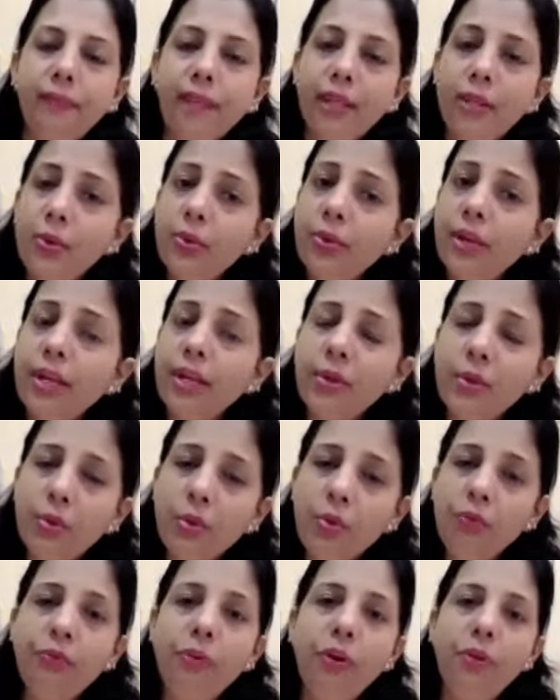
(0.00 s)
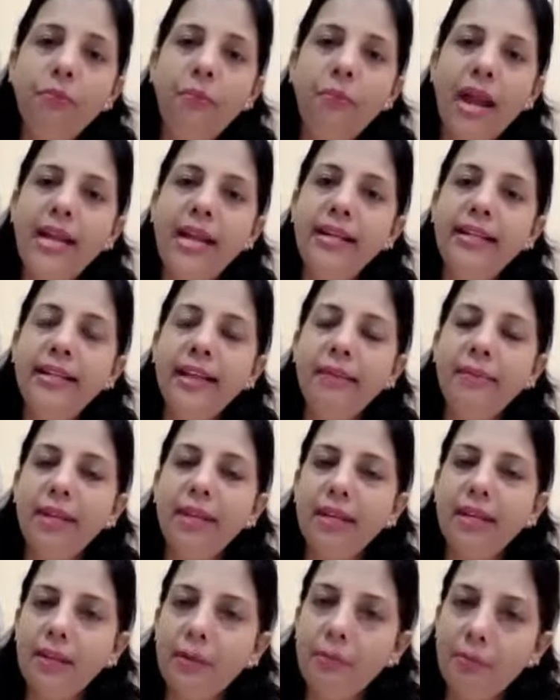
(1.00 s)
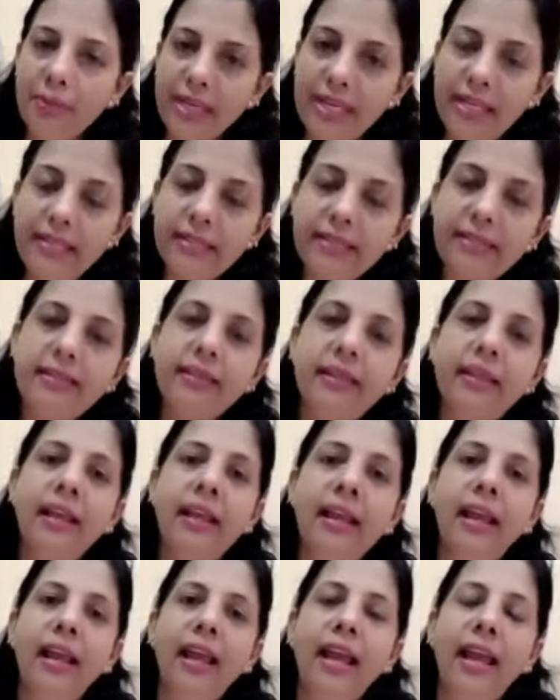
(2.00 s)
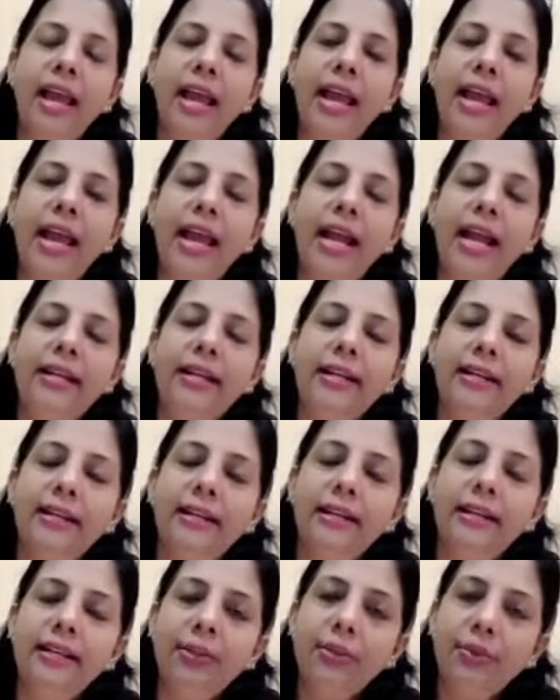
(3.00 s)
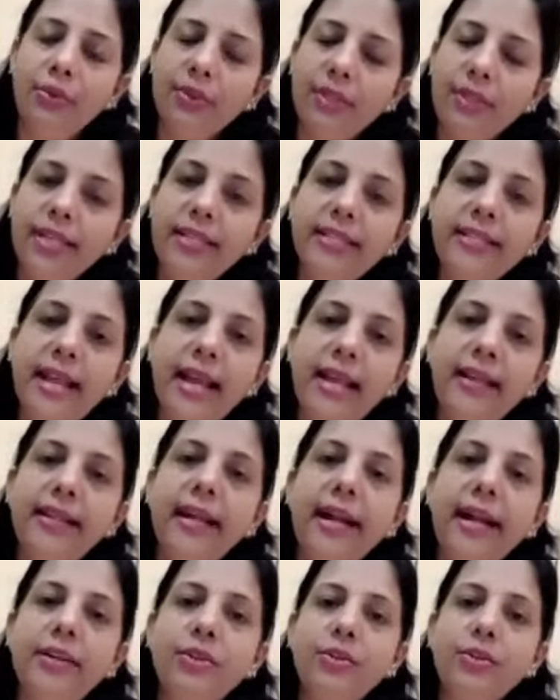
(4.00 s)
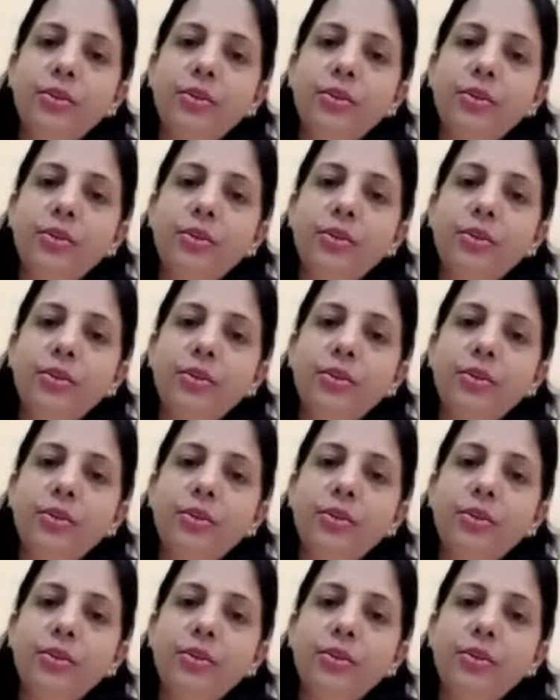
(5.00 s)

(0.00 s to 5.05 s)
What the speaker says: You can go for mild chemical peels and things like that.